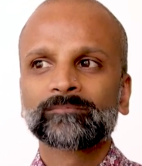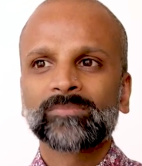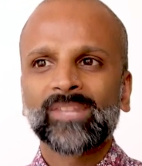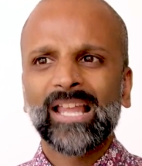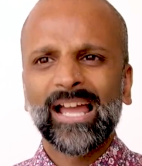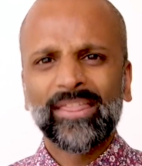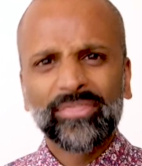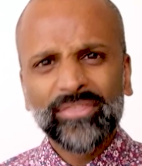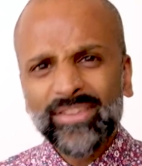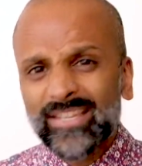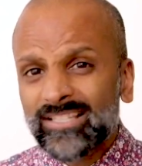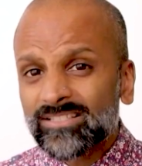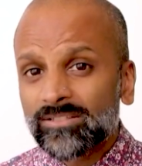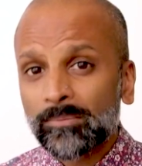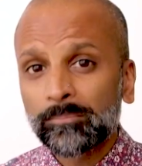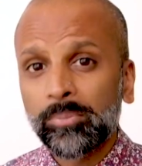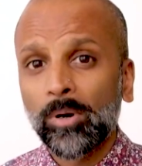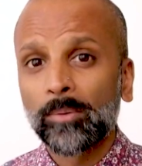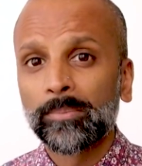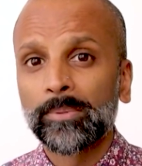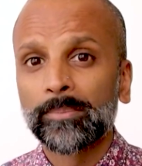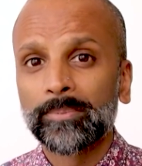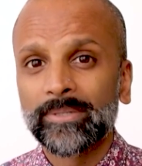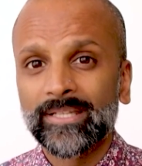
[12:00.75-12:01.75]
And these are
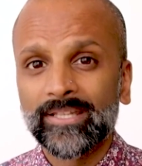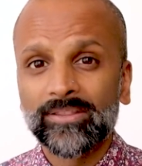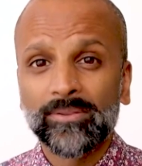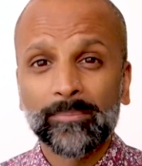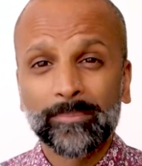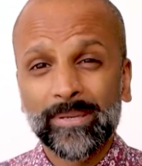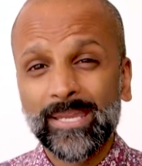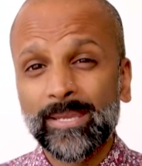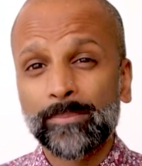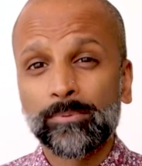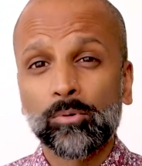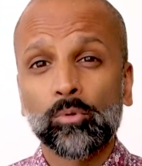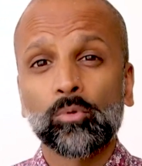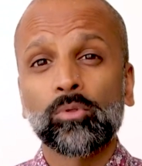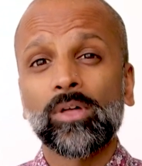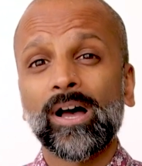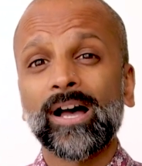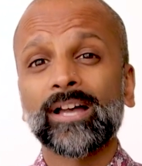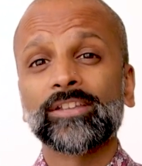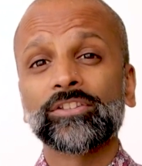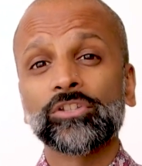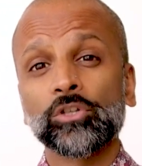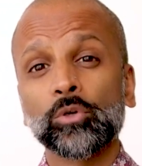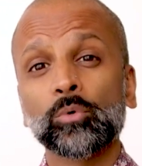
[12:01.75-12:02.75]
probably the people
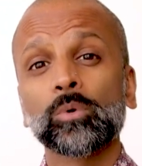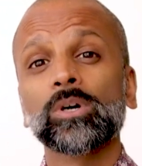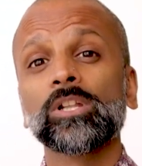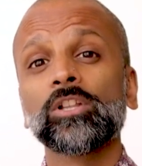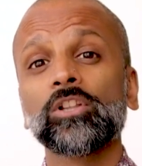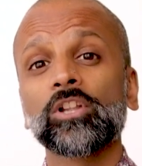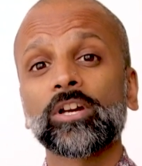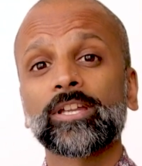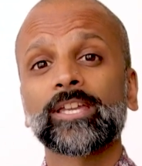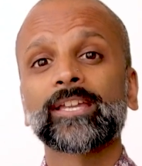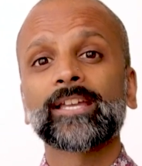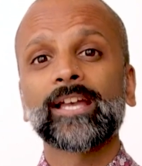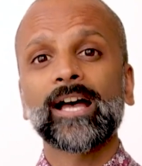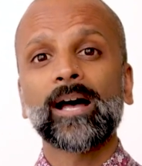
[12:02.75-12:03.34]
that you were looking